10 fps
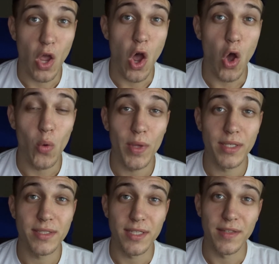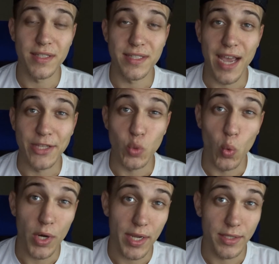Always see these guys
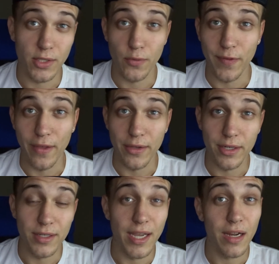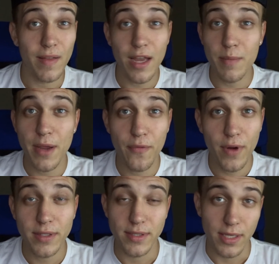working till failure. And a lot of my
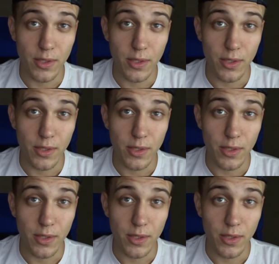friends, they